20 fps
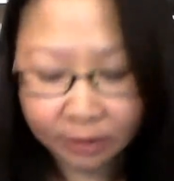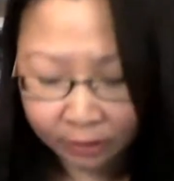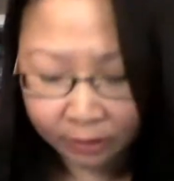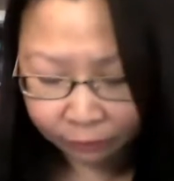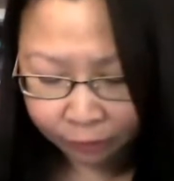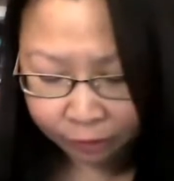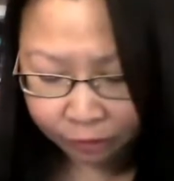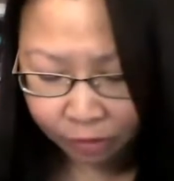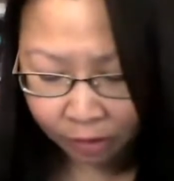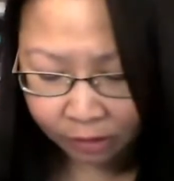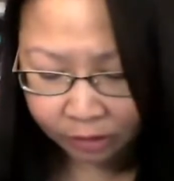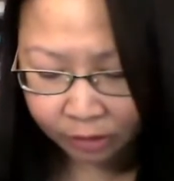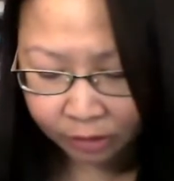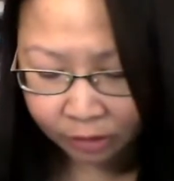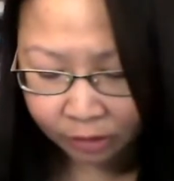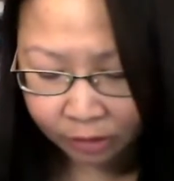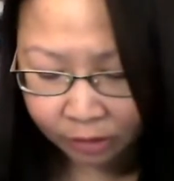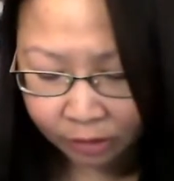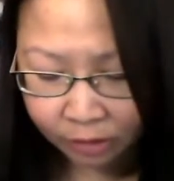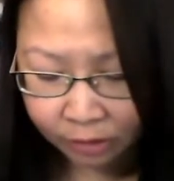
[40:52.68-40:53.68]

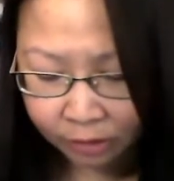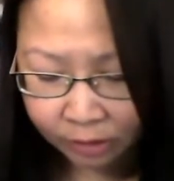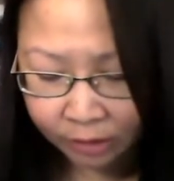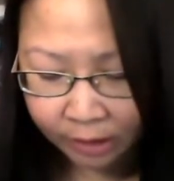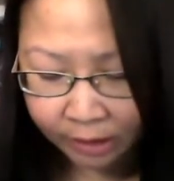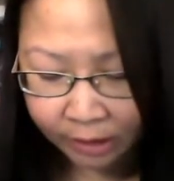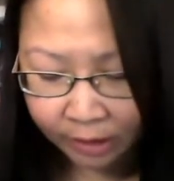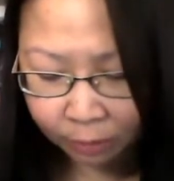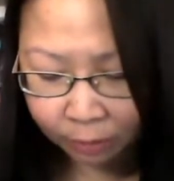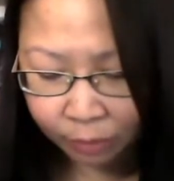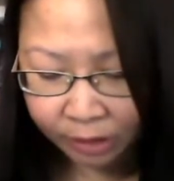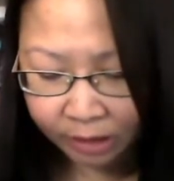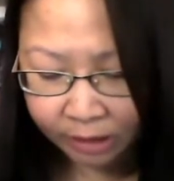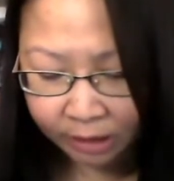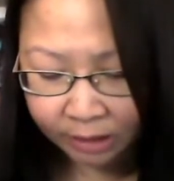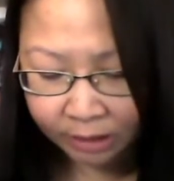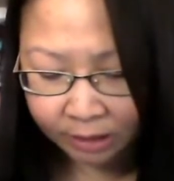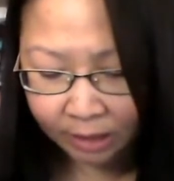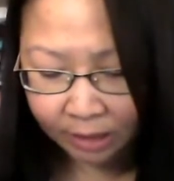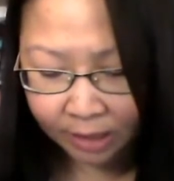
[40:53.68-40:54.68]
infrastructure, and they
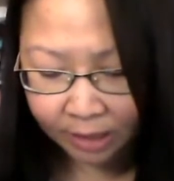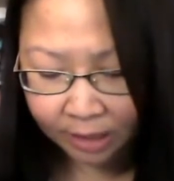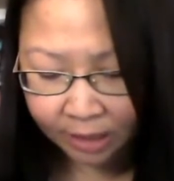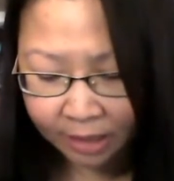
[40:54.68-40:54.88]
weakened